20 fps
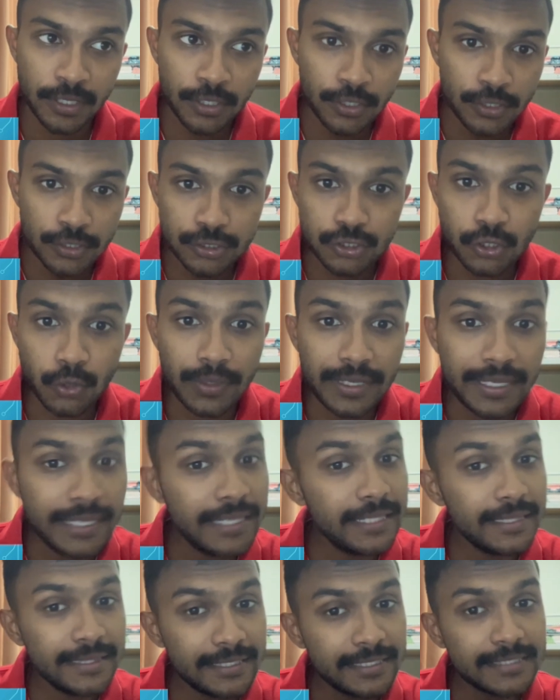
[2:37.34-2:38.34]
So
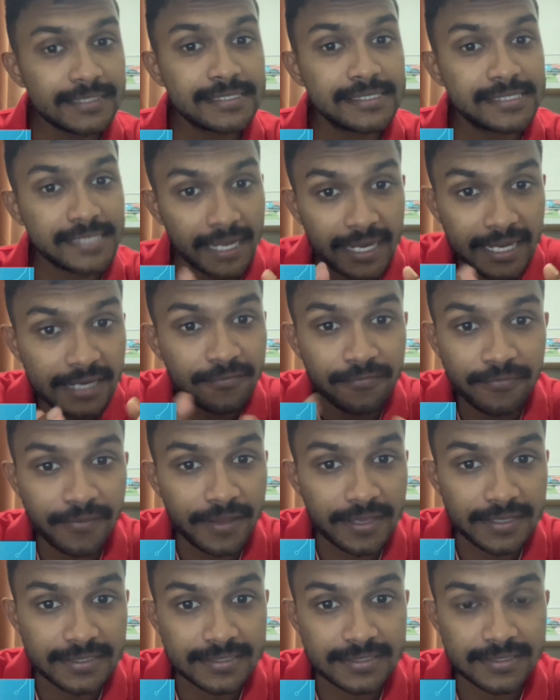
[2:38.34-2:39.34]
in this second
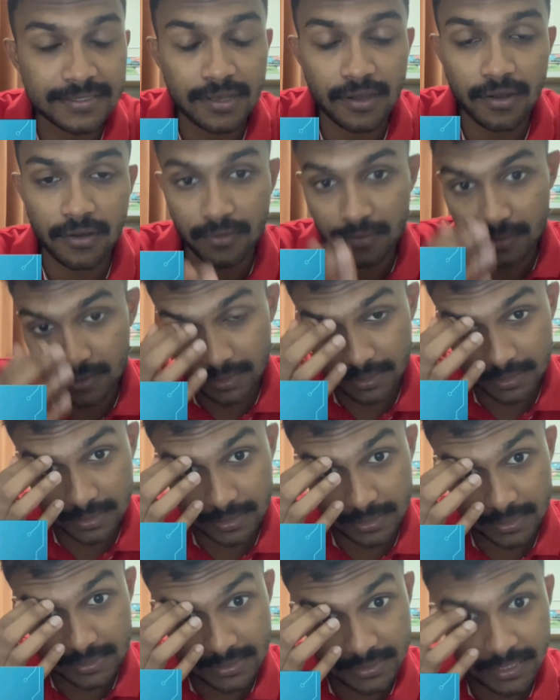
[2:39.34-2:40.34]
phase or
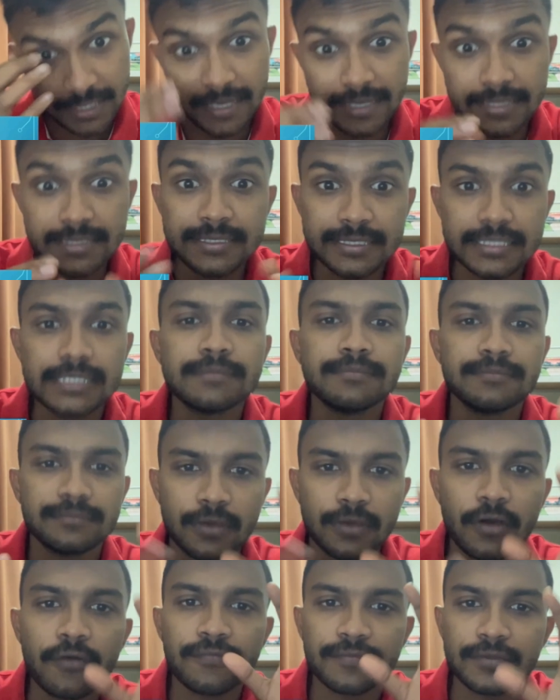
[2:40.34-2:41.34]
the second term
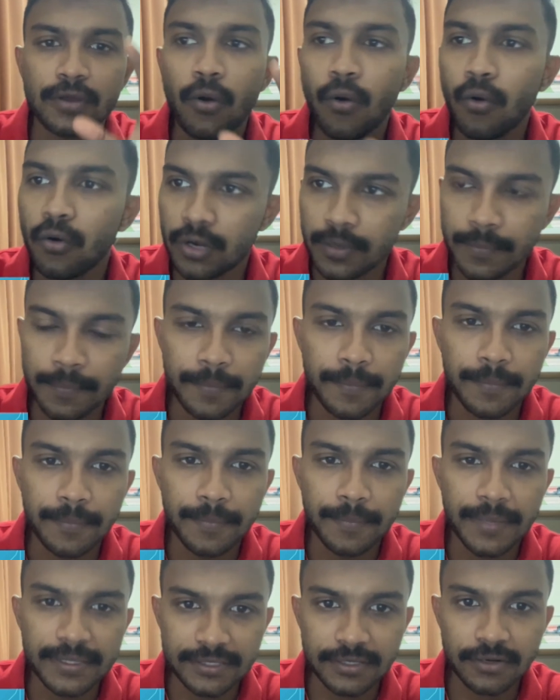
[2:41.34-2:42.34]
of the whole
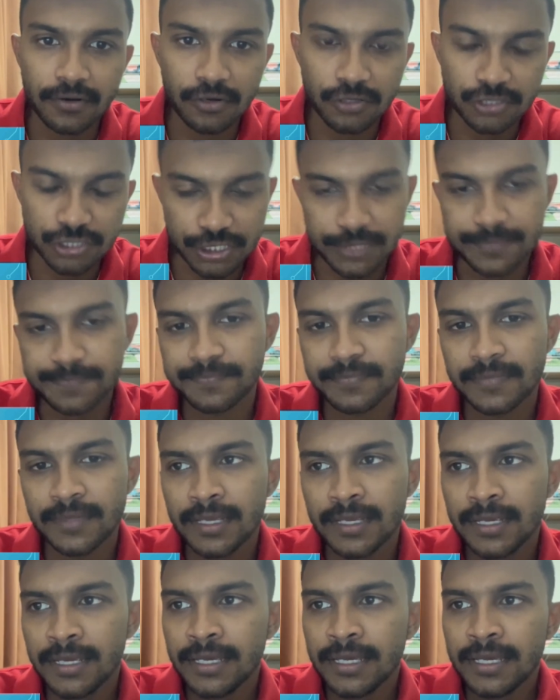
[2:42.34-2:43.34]
methodology,
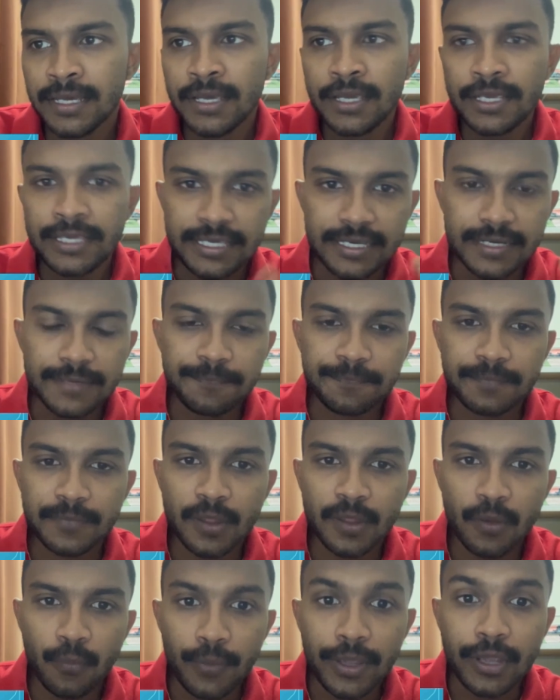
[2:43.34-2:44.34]
here
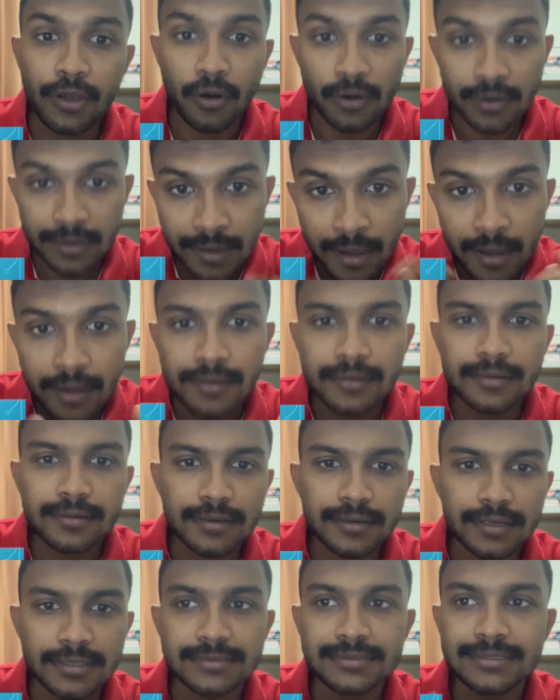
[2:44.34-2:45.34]
we conduct
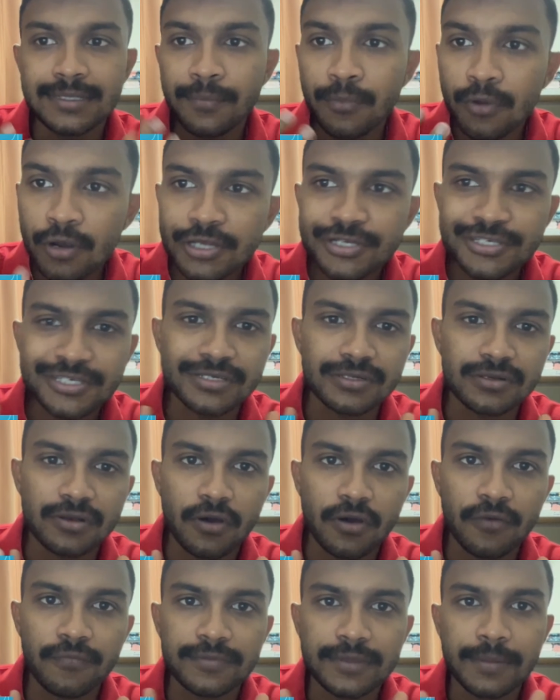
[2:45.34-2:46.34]
a simulation
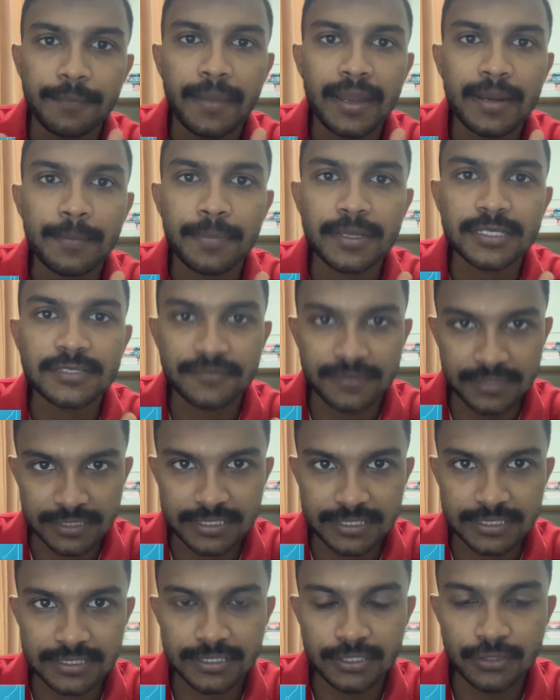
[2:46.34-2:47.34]
of the bandpass
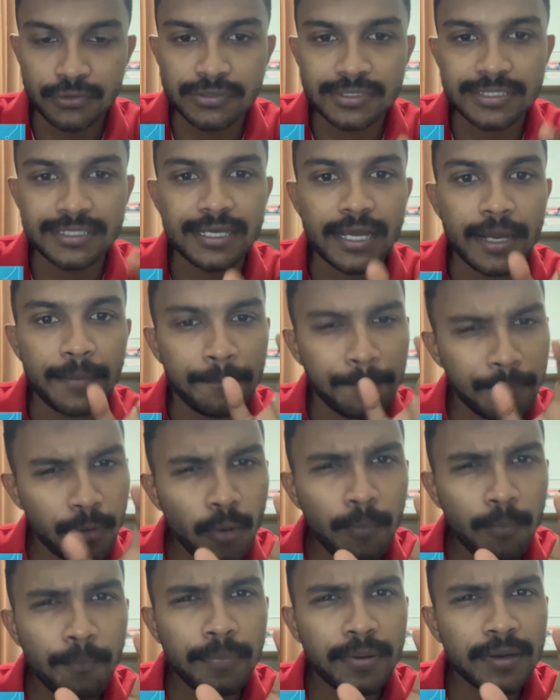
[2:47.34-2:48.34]
filter using a
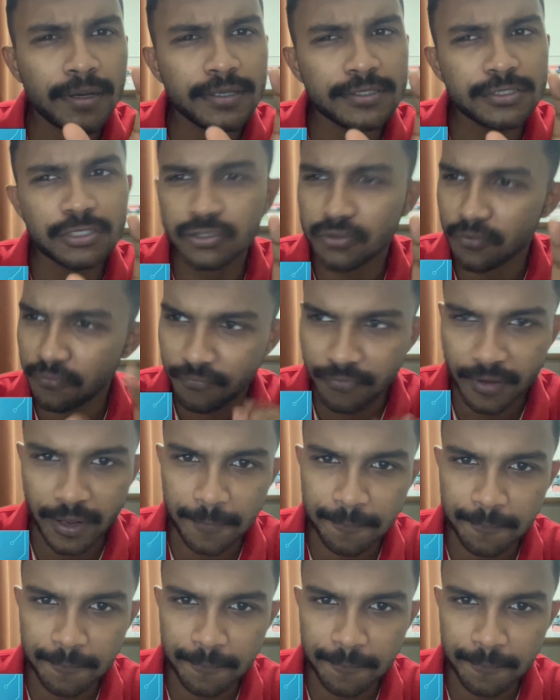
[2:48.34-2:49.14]
proper software.